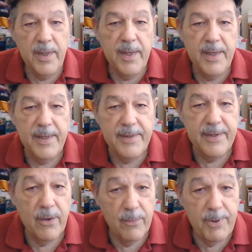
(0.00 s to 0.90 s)

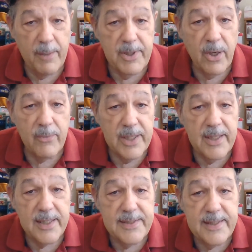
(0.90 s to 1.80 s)
There are probably already
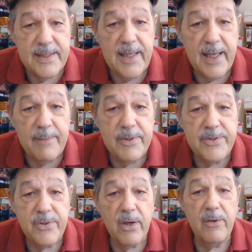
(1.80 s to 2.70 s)
dice in the game, and
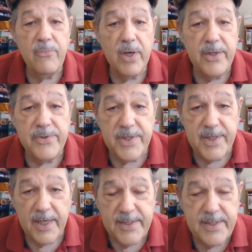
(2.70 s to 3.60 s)
so I would want to use a
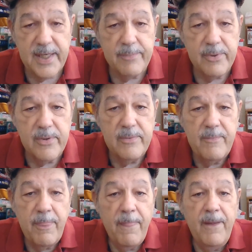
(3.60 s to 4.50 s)
dice table.
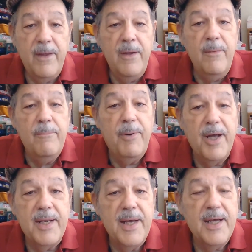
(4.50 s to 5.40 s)

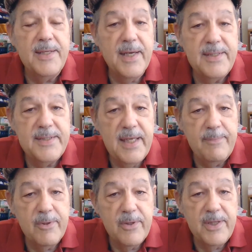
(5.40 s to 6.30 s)
But a dice
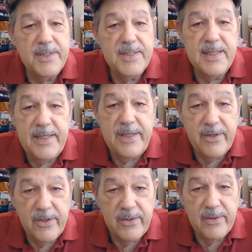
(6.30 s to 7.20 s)
table that's
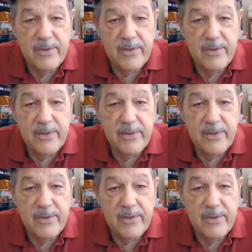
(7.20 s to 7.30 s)
linear,